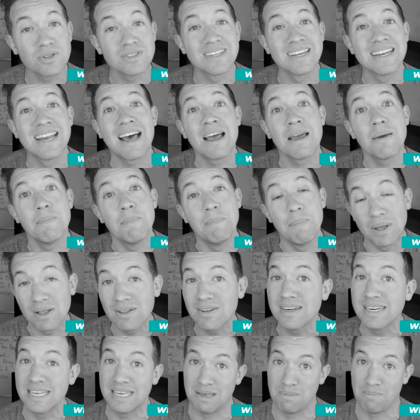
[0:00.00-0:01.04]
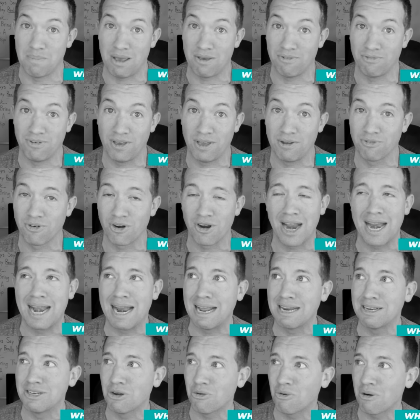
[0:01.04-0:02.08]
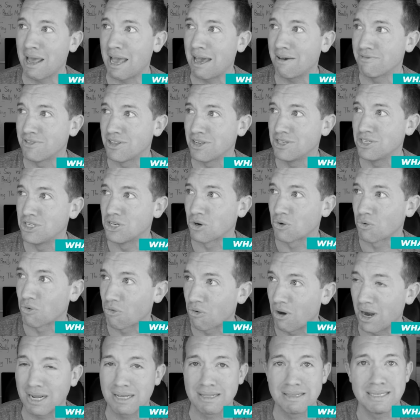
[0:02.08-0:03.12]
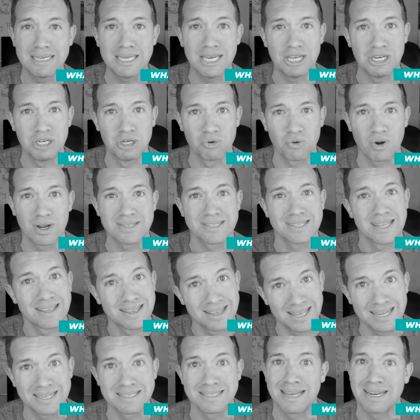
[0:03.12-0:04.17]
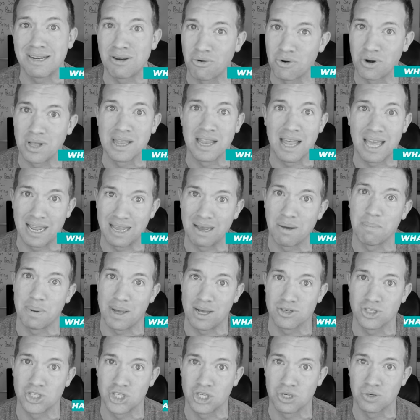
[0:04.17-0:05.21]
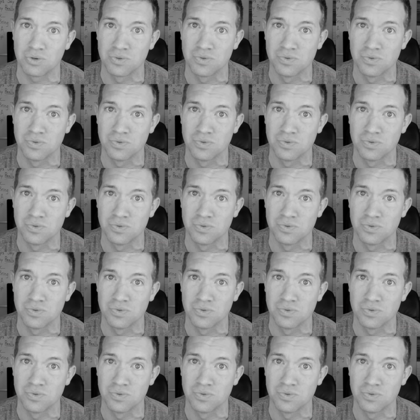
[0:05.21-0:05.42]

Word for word: deniability in my favor and I don't have to directly address the things I don't like about you.